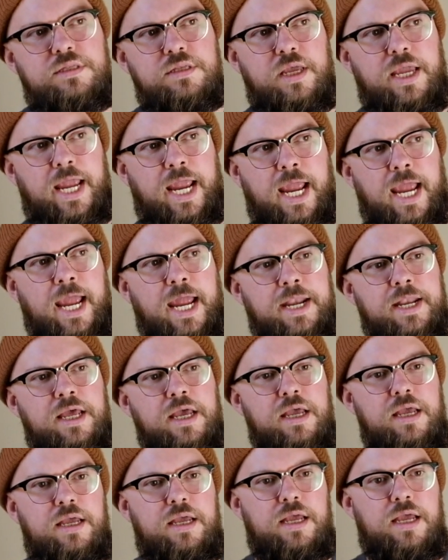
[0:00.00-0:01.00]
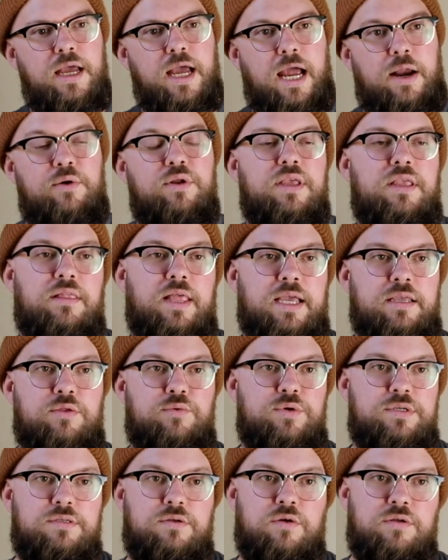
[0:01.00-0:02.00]
And I really like the
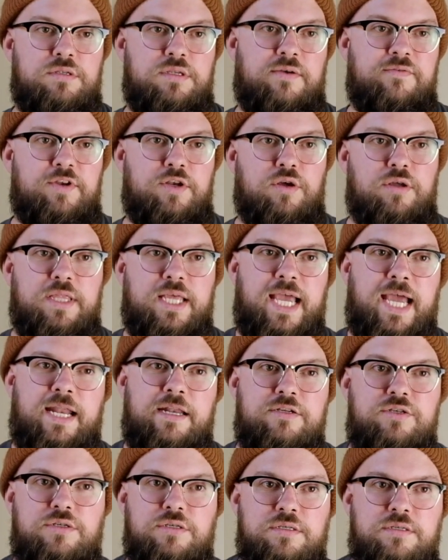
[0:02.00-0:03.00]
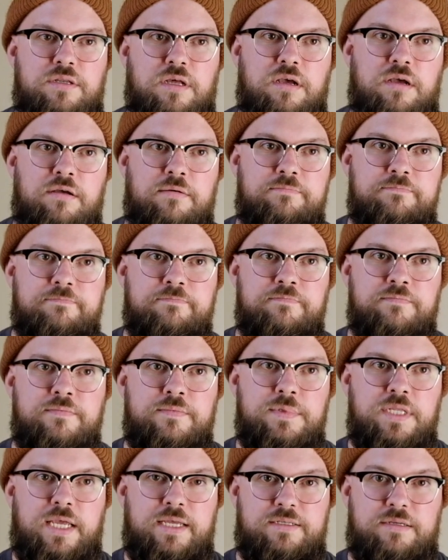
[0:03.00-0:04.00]
results of it and all that. It's just,
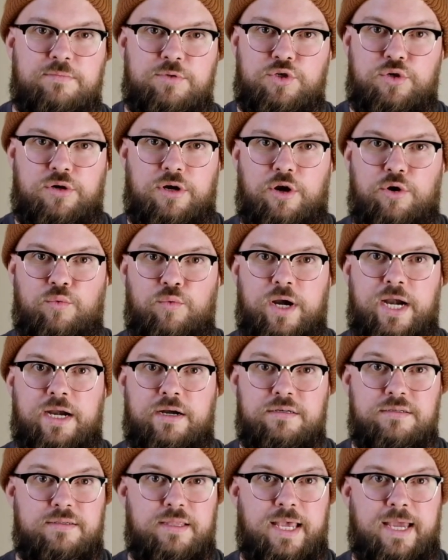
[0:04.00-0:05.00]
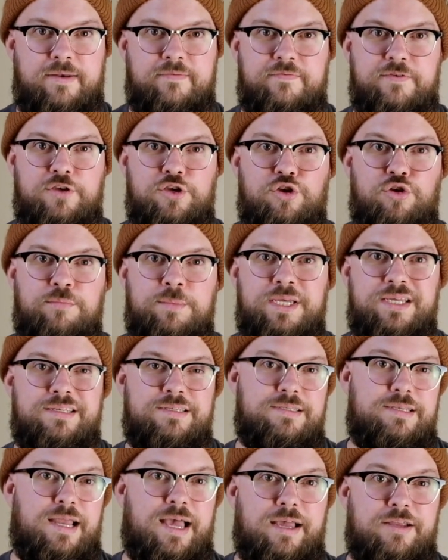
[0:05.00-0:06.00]
as I'm sure you're aware, slide film
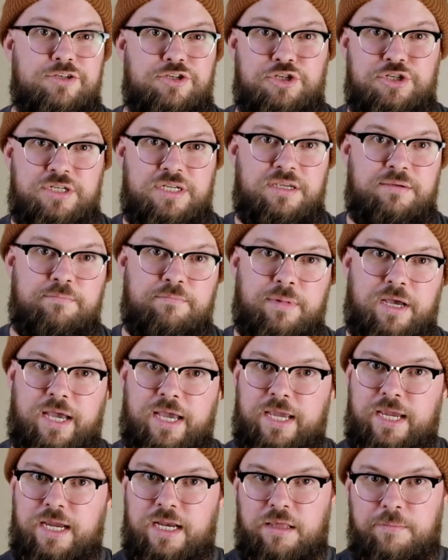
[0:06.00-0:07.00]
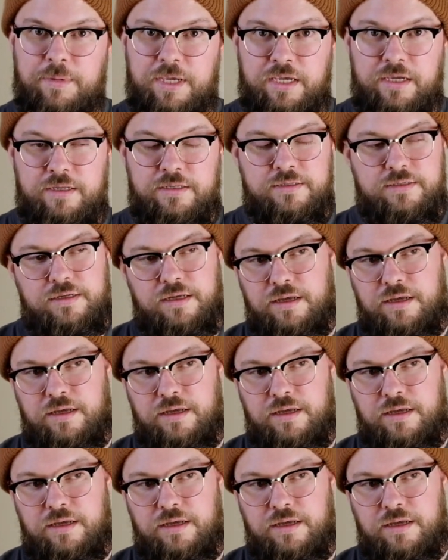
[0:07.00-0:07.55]
is not cheap by any means.